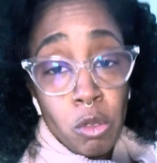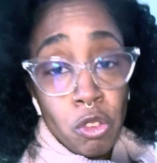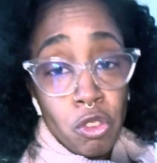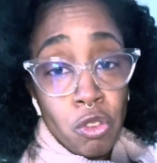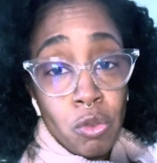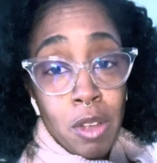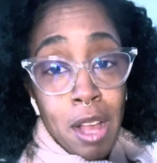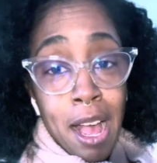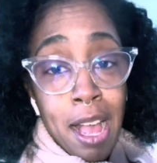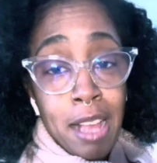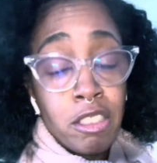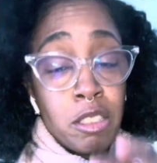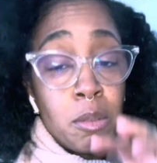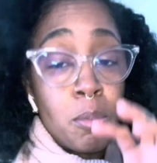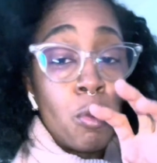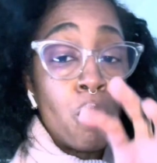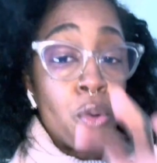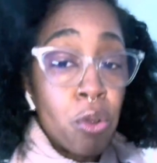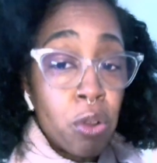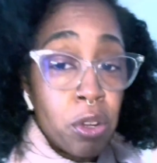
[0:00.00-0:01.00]
with you guys and
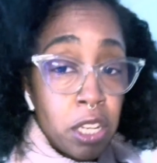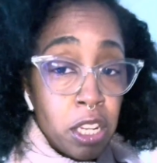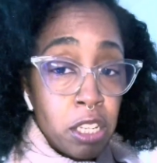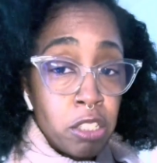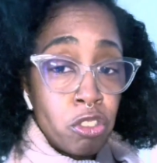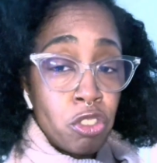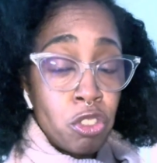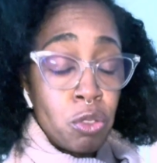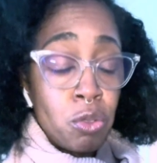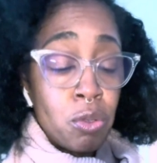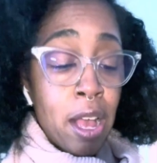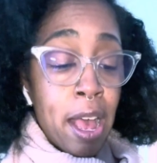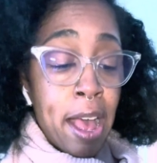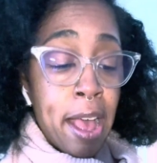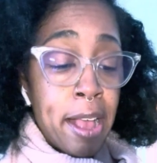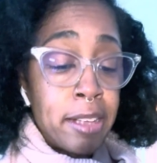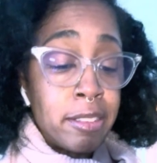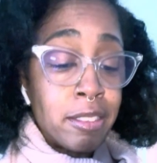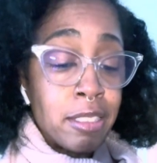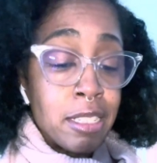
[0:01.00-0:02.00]
pouring into you
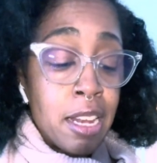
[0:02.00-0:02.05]
guys.